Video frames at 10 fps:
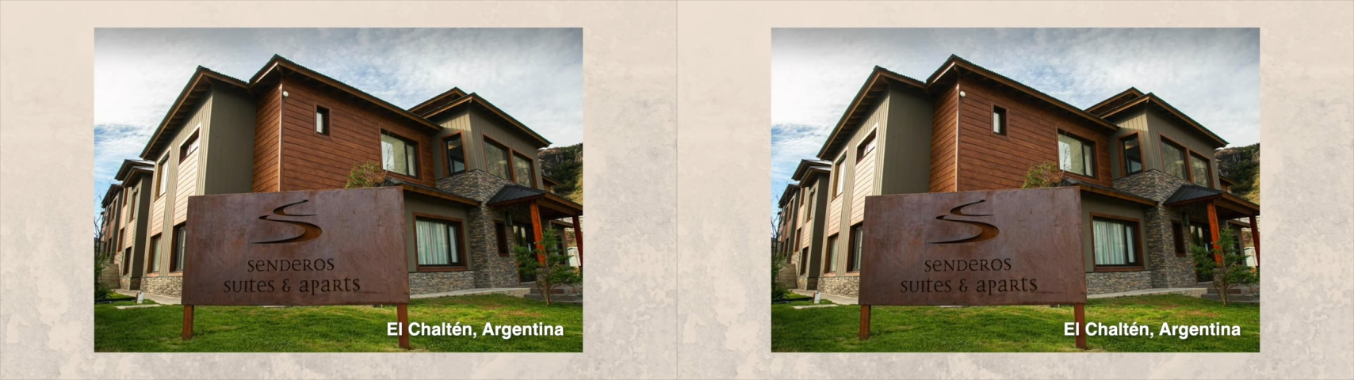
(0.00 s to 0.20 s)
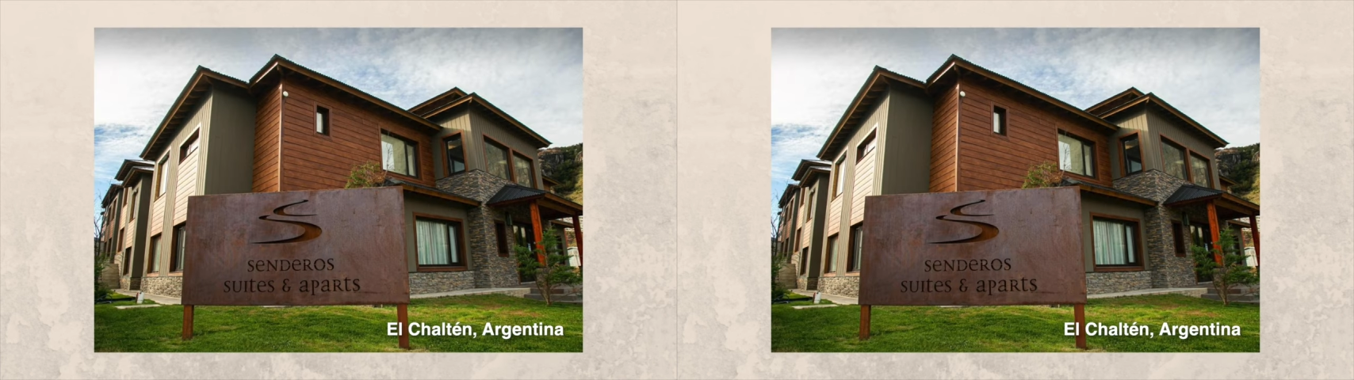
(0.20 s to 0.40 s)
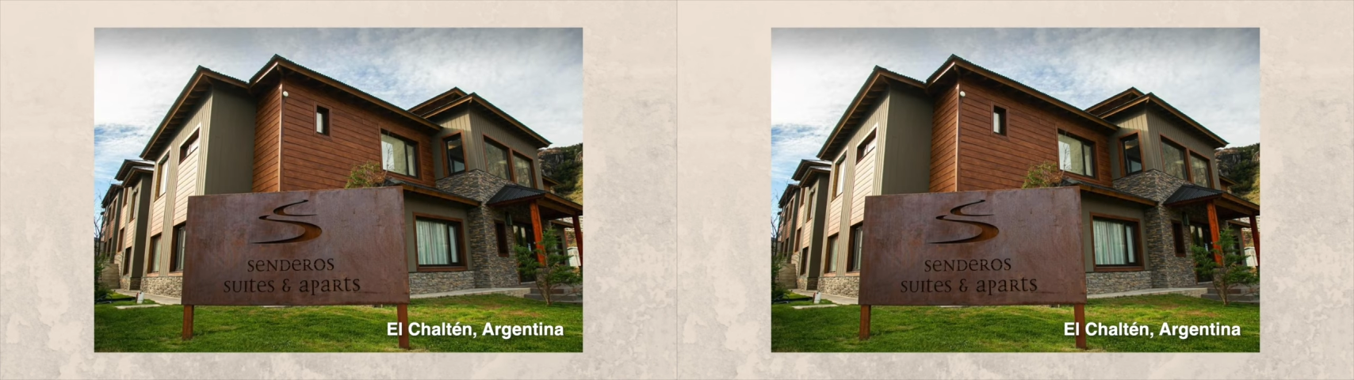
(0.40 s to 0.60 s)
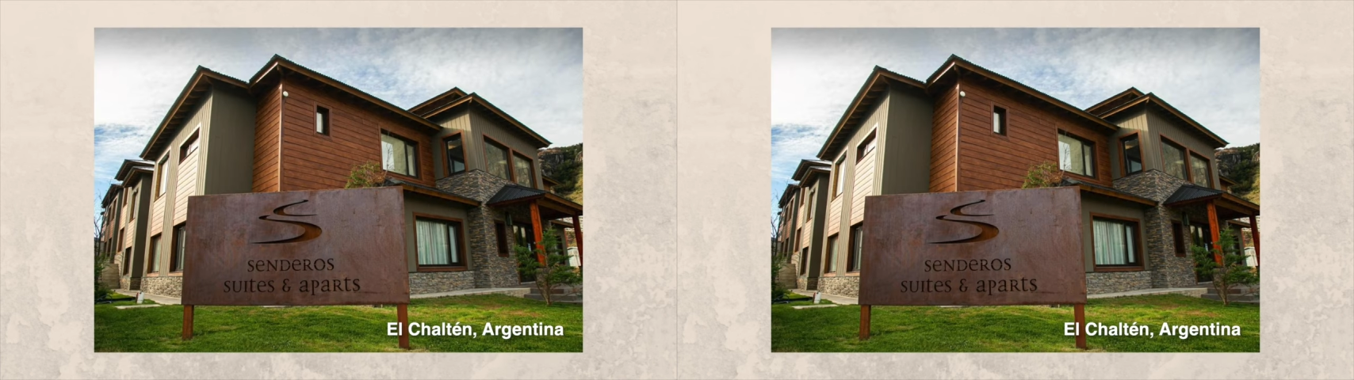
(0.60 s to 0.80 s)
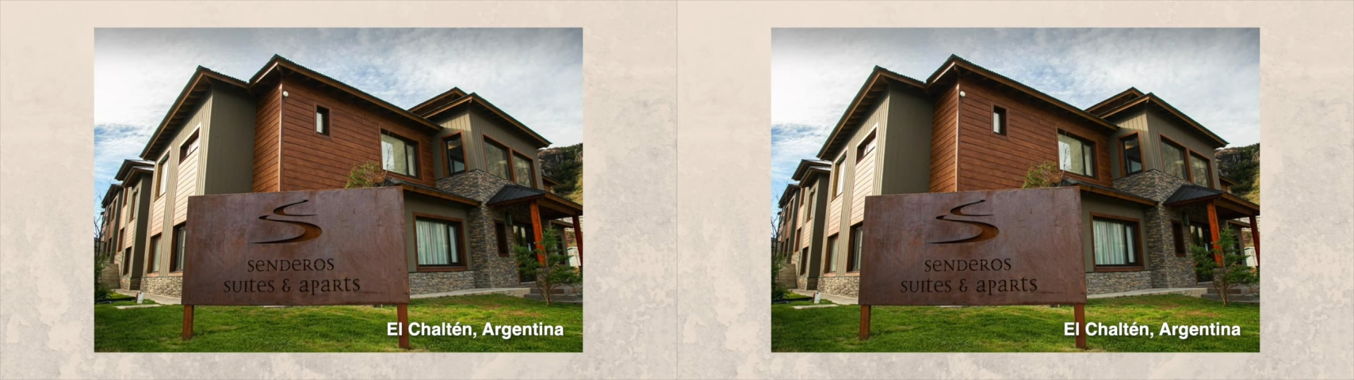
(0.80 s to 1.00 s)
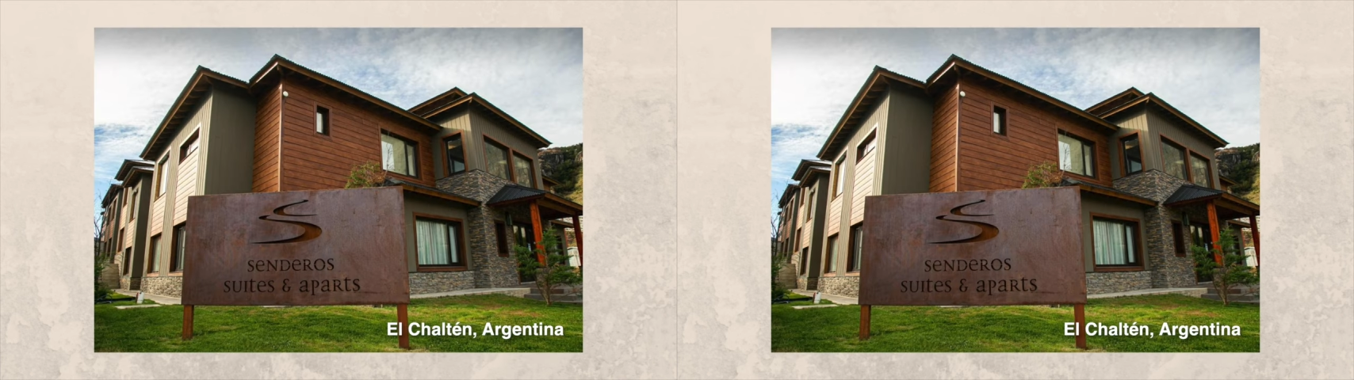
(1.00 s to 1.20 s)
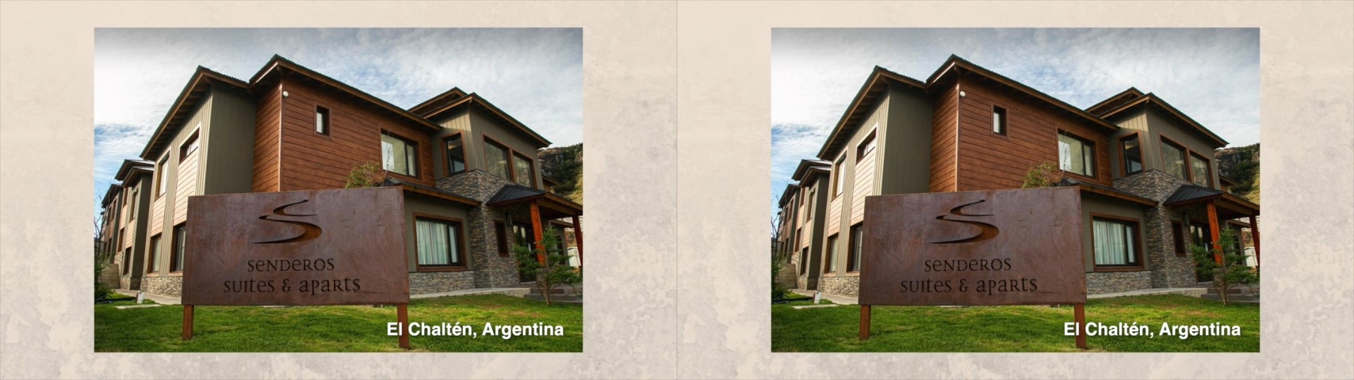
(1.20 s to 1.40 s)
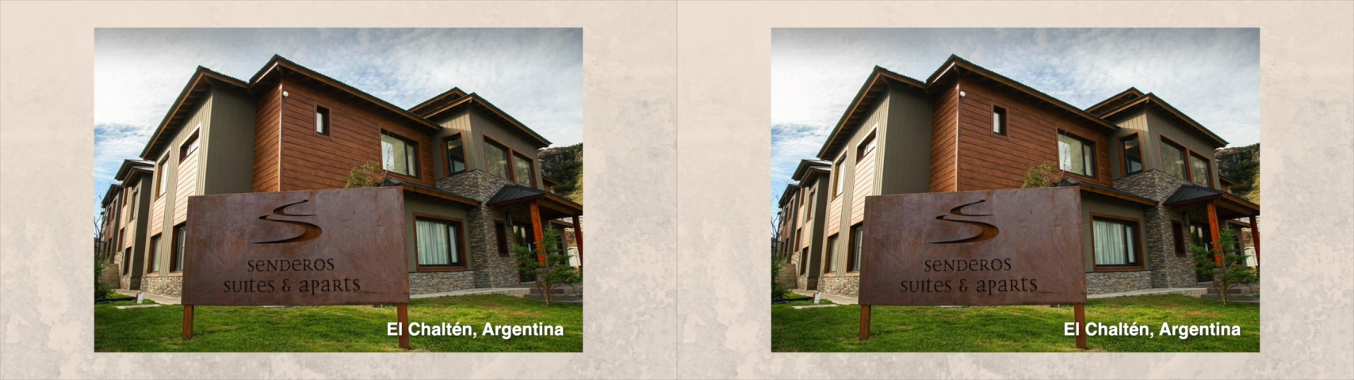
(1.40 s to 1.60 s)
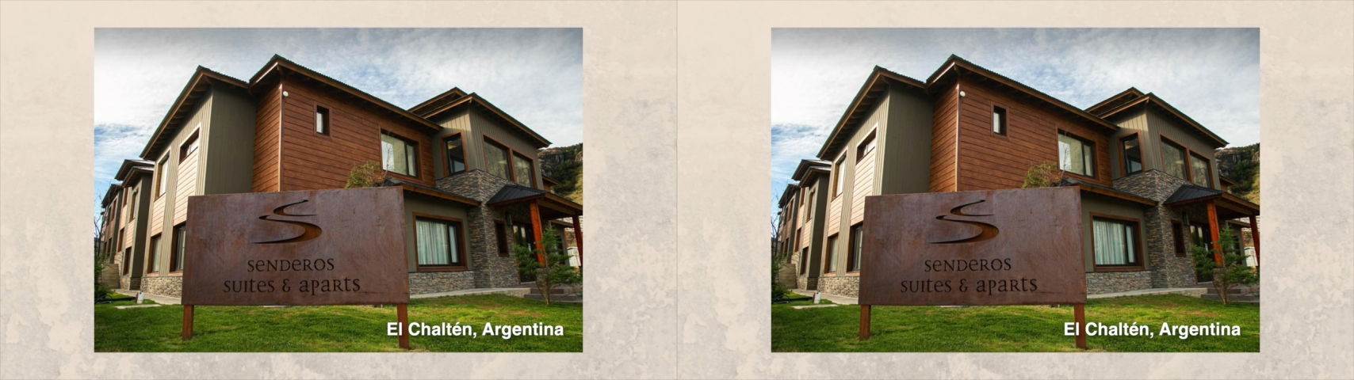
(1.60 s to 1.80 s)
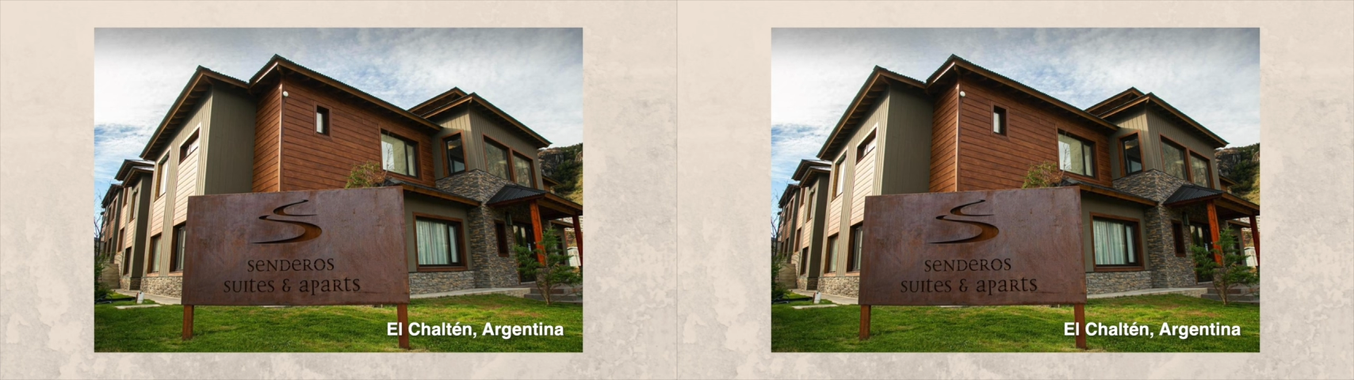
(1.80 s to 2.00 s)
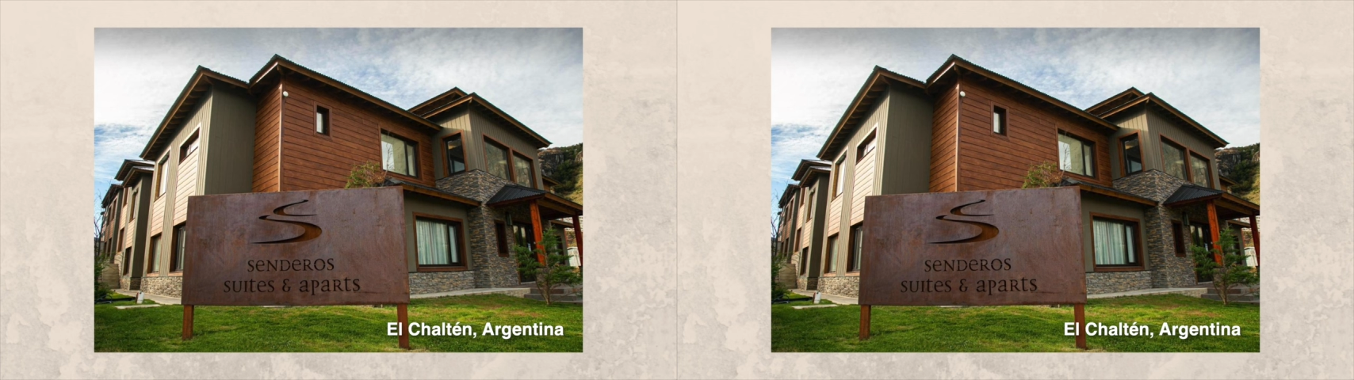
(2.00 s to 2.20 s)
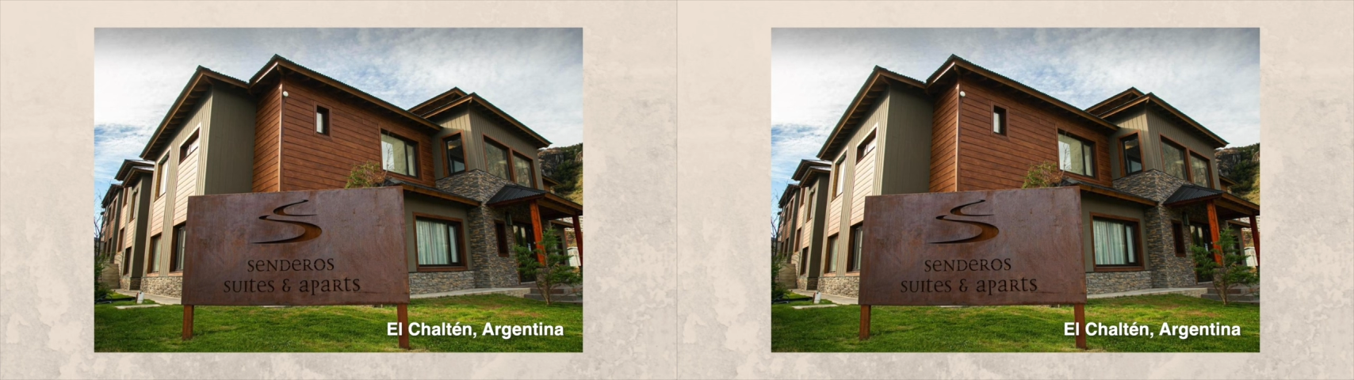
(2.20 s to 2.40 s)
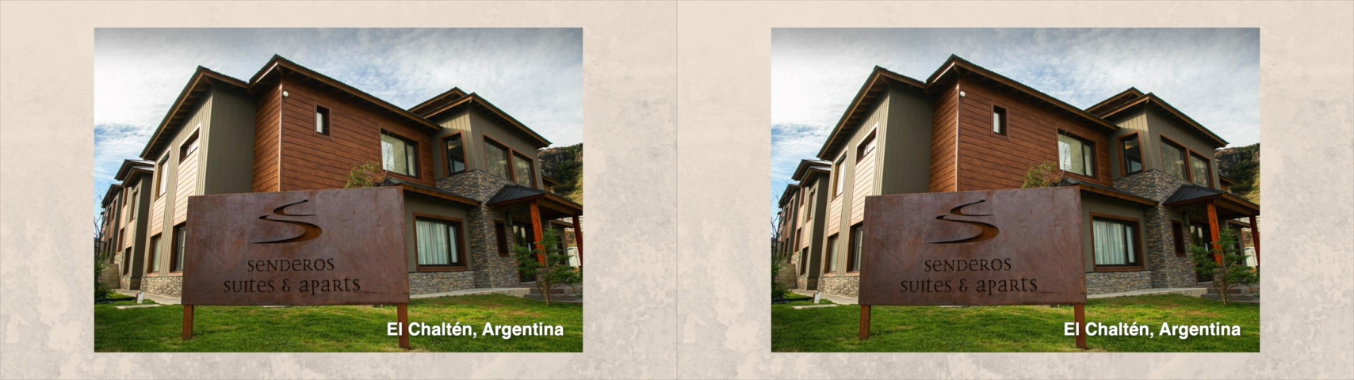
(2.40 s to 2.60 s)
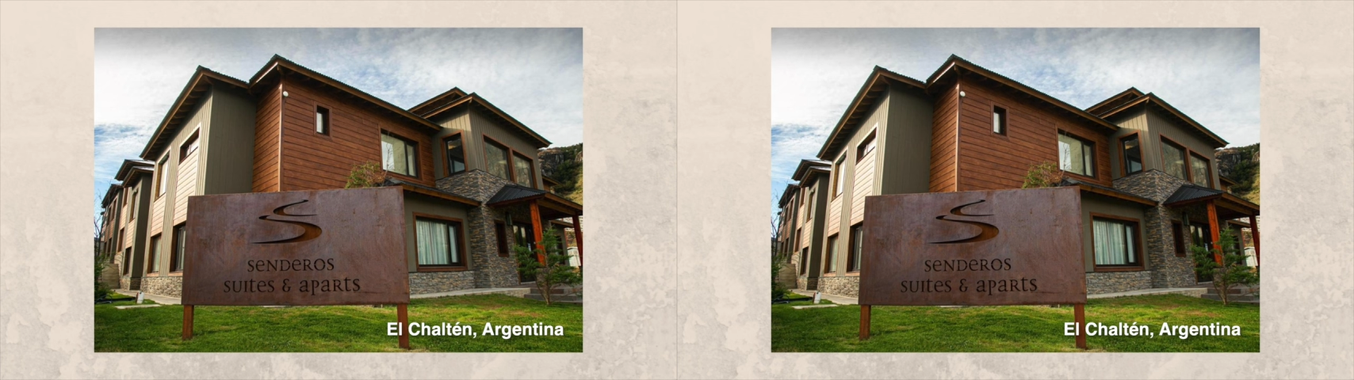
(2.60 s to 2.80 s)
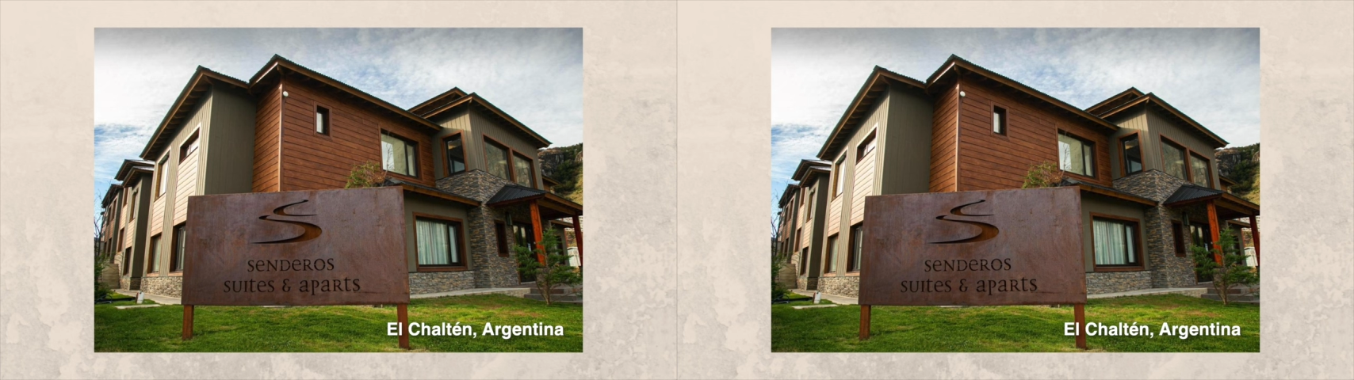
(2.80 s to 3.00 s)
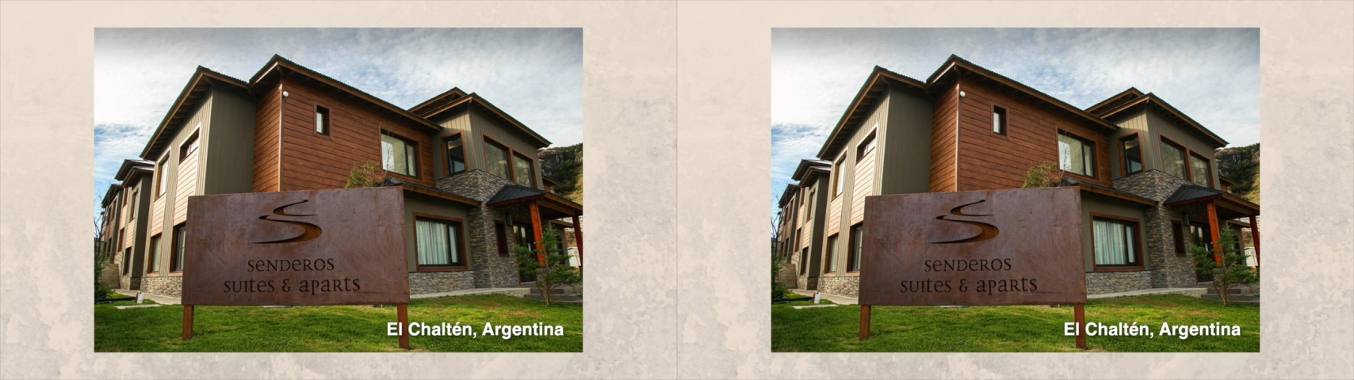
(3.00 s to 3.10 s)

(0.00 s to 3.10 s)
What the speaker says: Nobody's mouth can be seen.